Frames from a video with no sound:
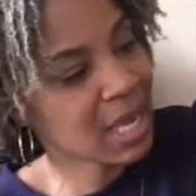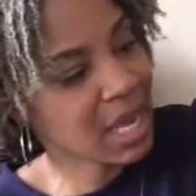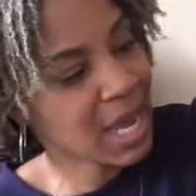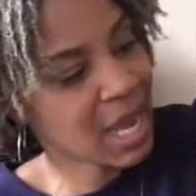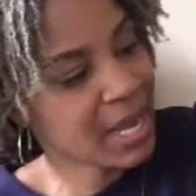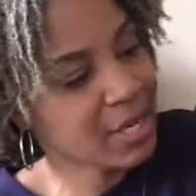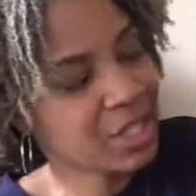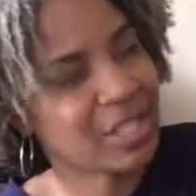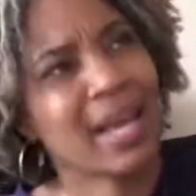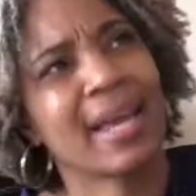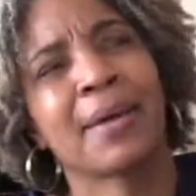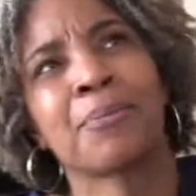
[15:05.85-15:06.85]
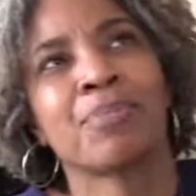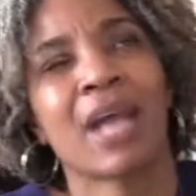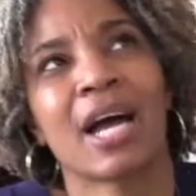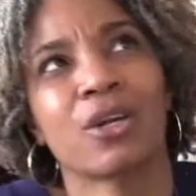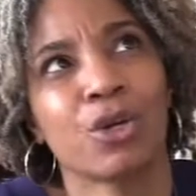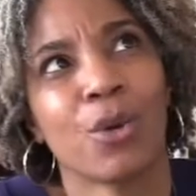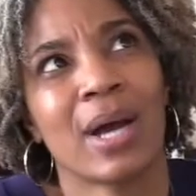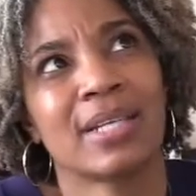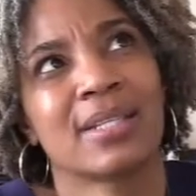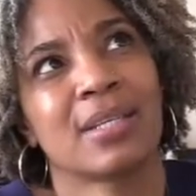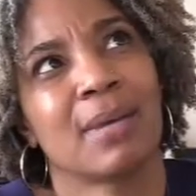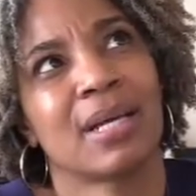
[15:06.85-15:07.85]
And just like, I don't know, I
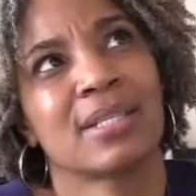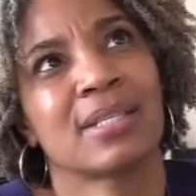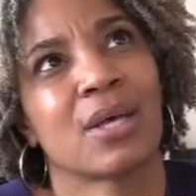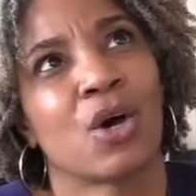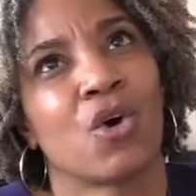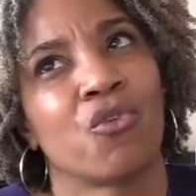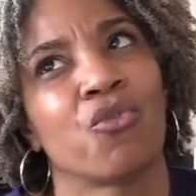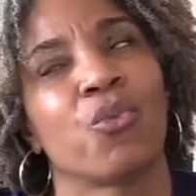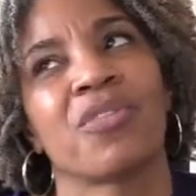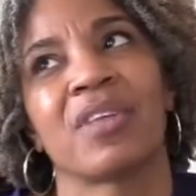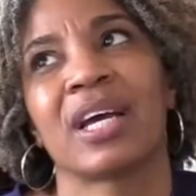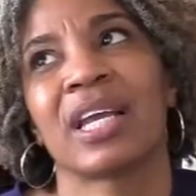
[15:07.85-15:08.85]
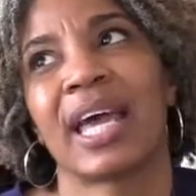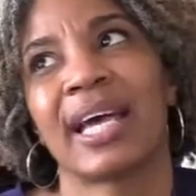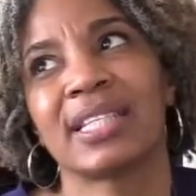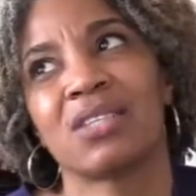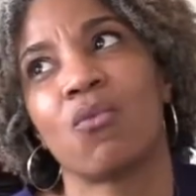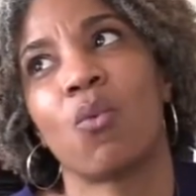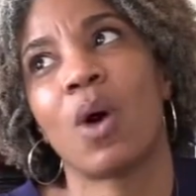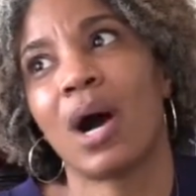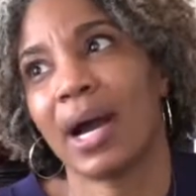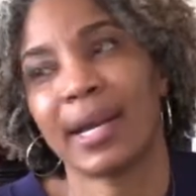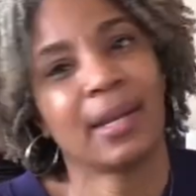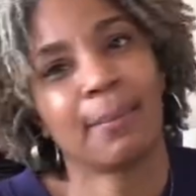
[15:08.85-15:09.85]
see myself with a glass of
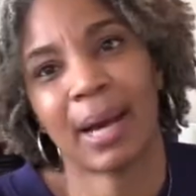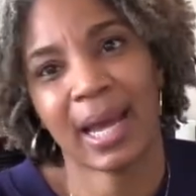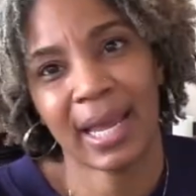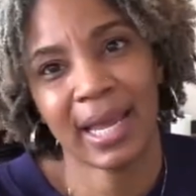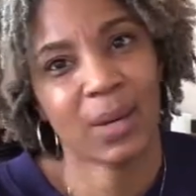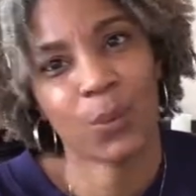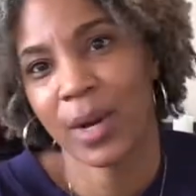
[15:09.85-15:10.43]
wine in my hand.